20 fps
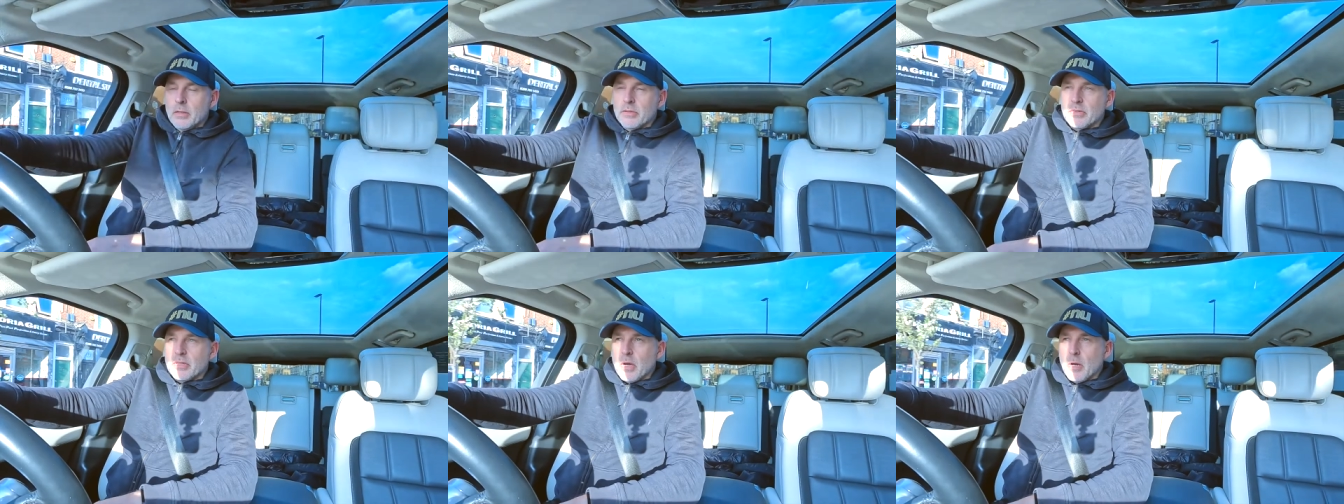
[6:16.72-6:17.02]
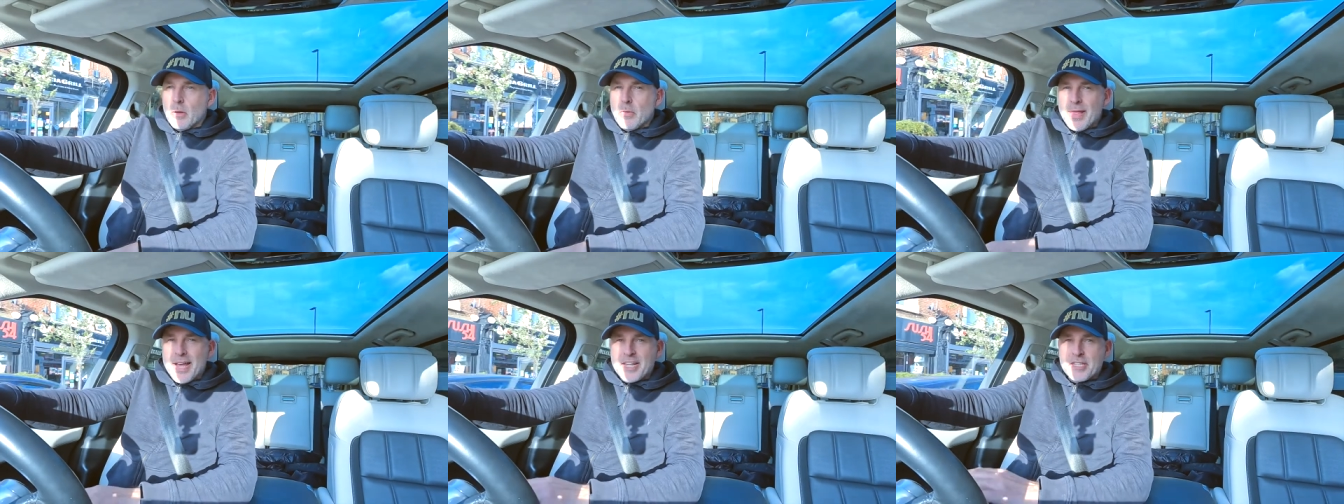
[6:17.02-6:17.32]

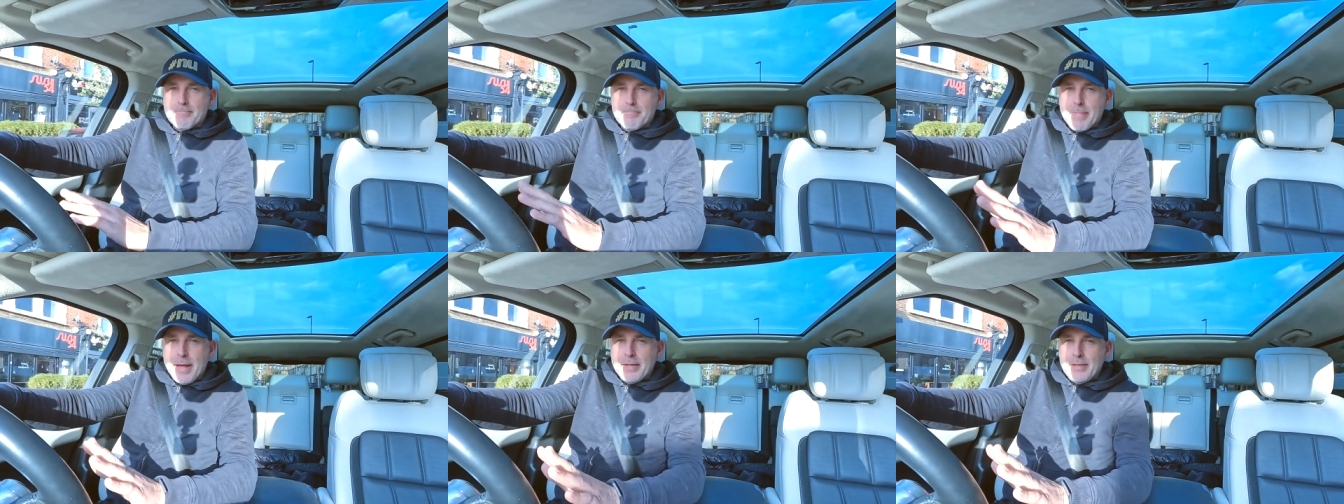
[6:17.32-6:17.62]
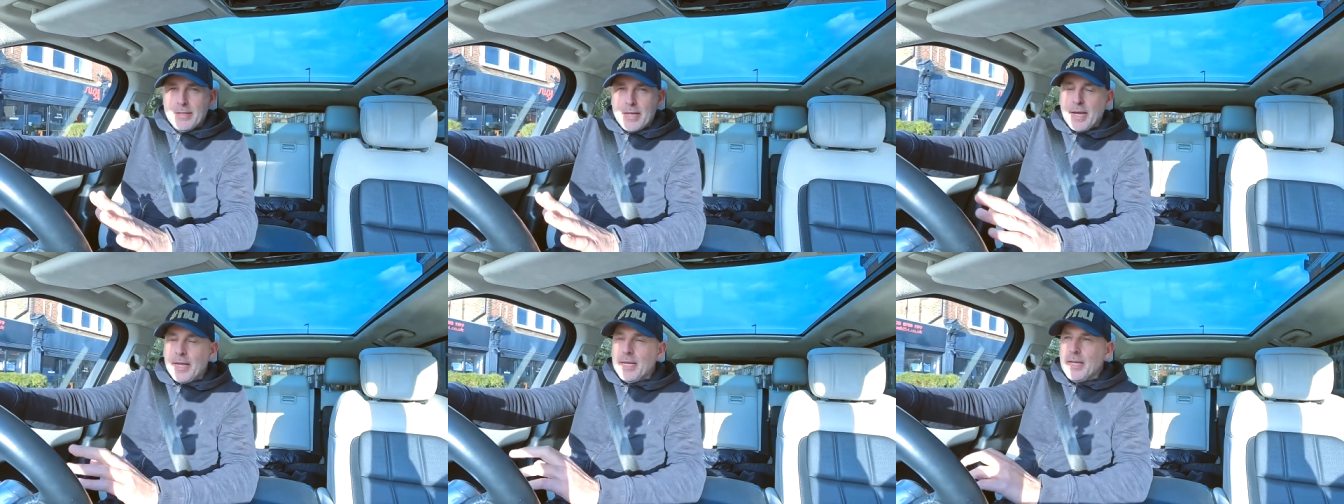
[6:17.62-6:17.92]
So that's
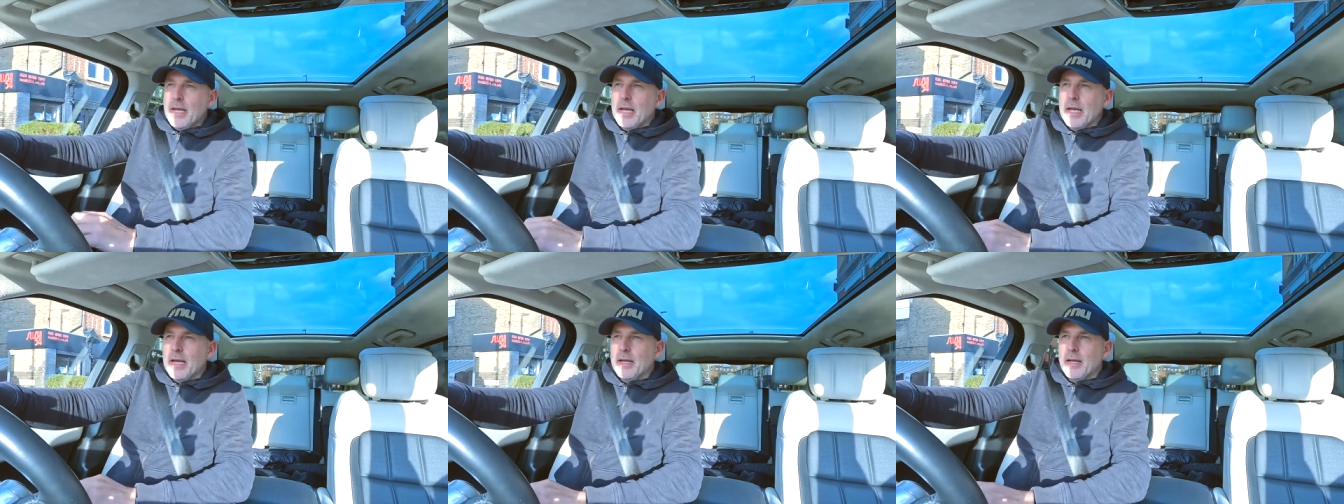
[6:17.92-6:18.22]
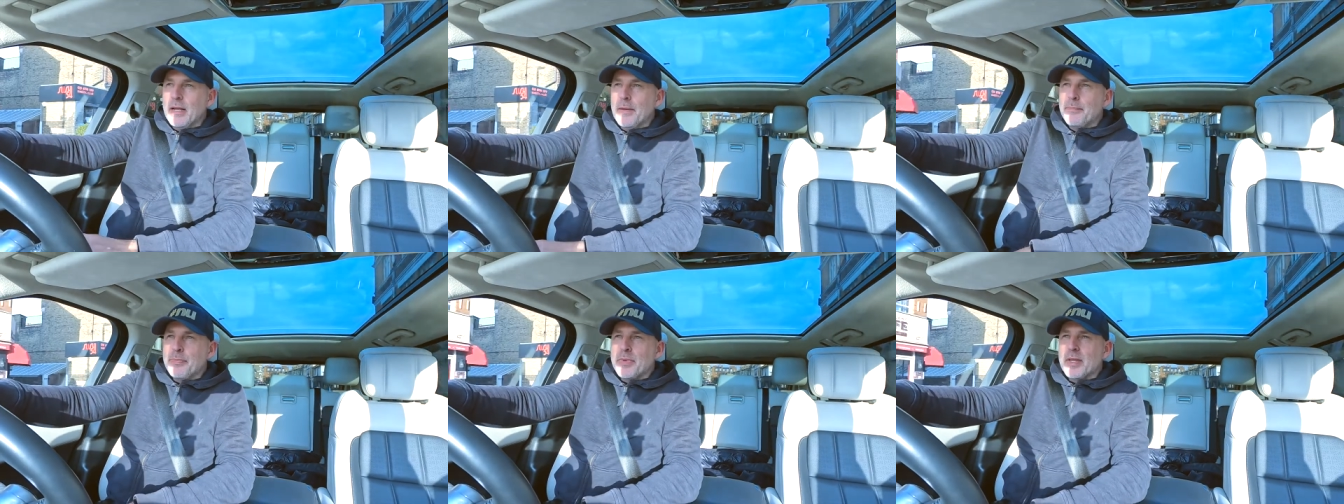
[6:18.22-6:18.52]
Monday
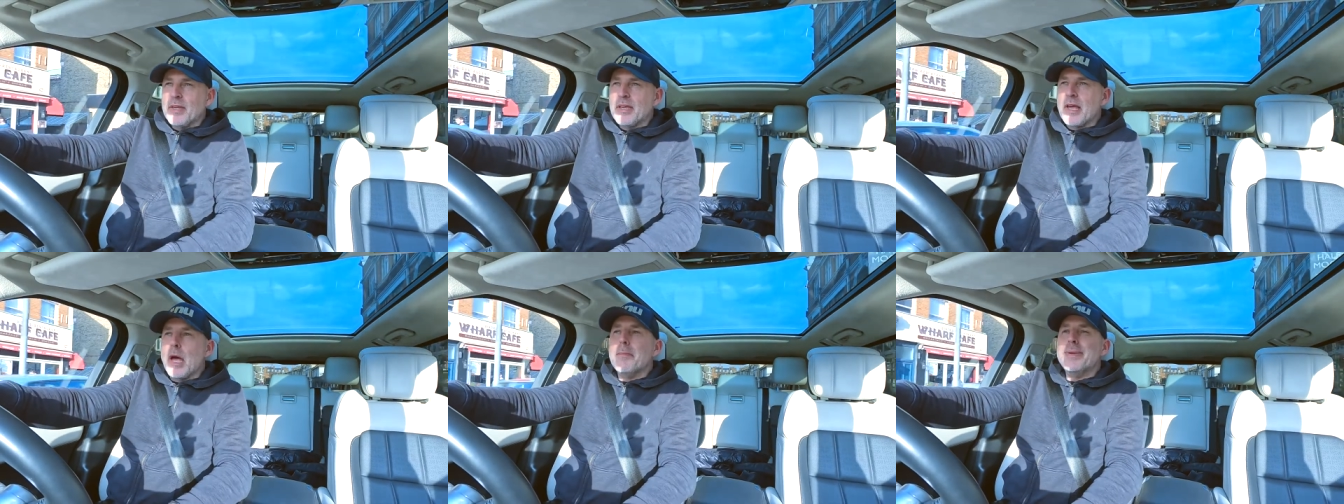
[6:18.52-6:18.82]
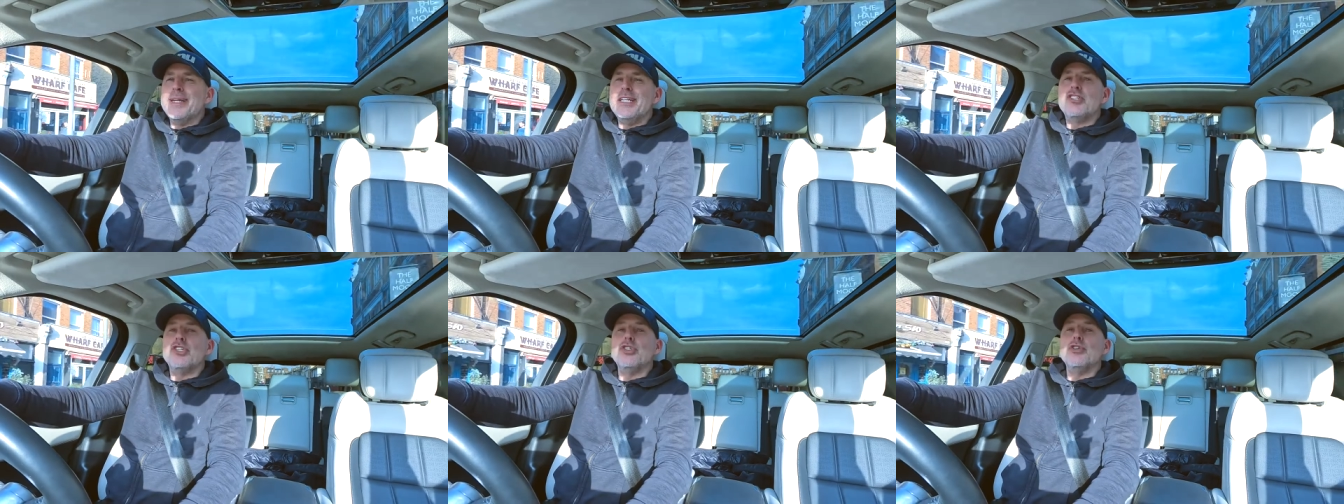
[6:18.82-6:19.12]

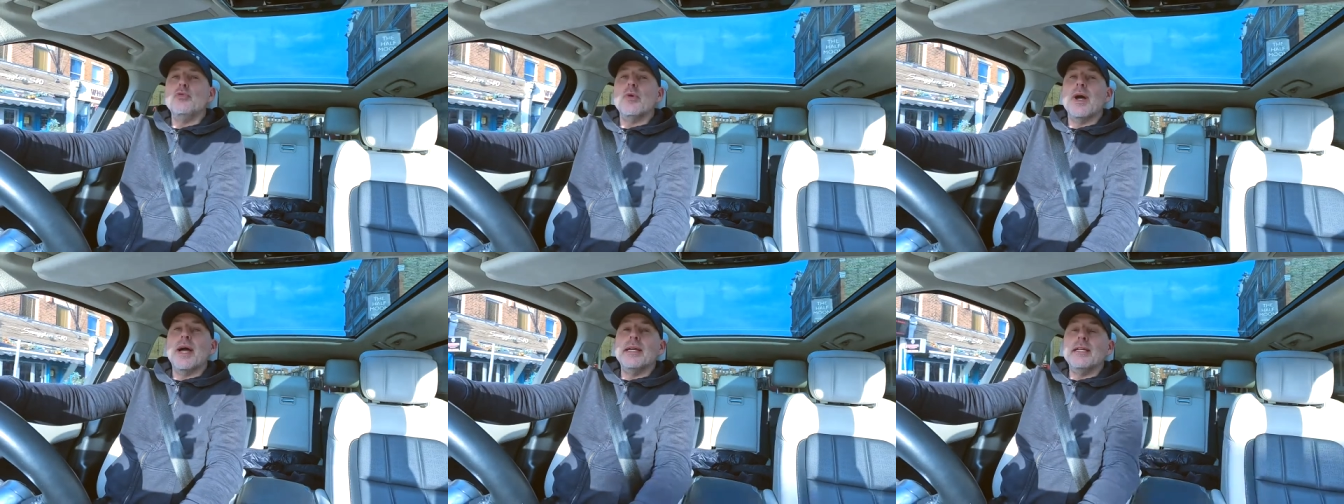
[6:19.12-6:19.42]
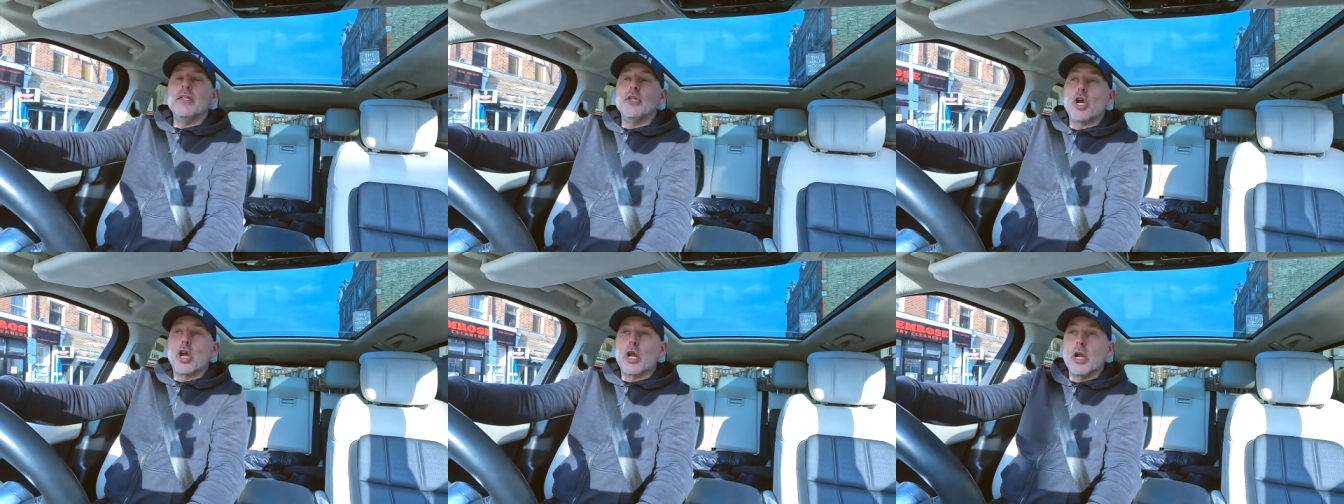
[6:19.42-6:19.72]
coming to
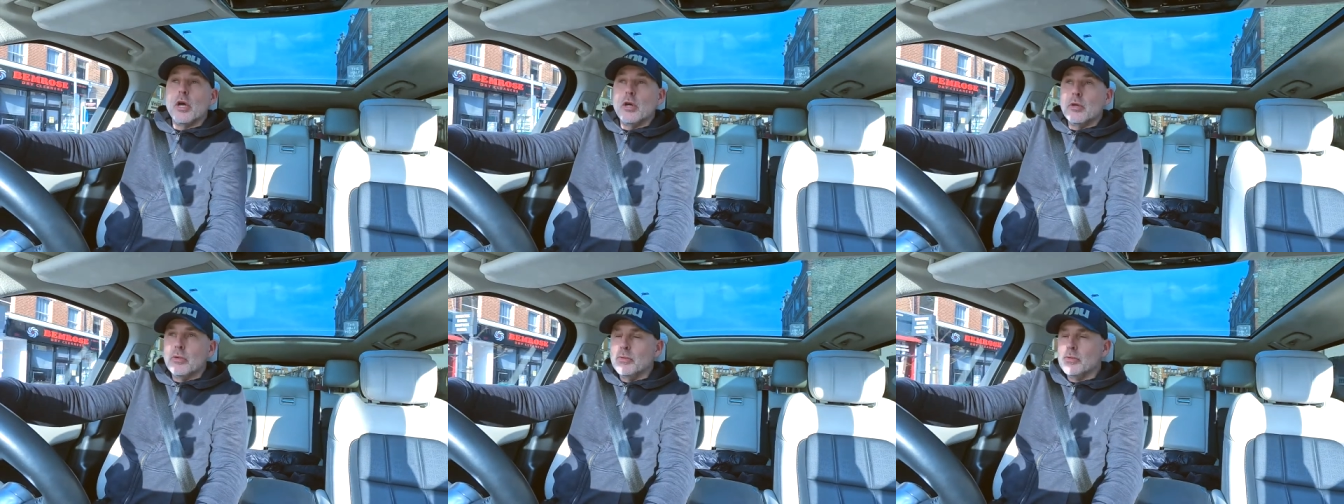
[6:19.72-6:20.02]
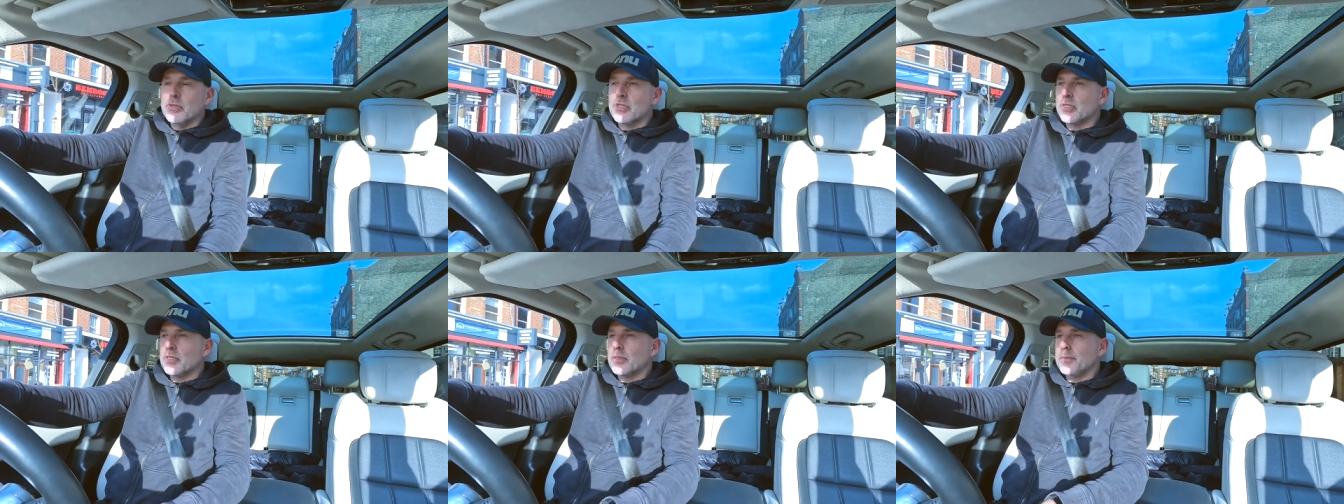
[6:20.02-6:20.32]
a
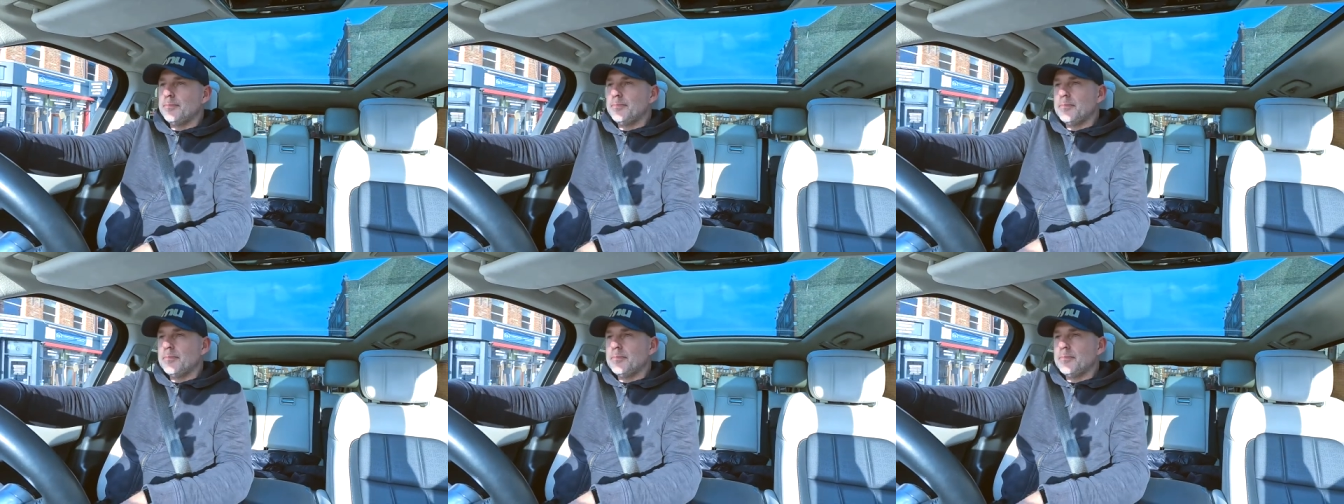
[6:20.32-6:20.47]
close.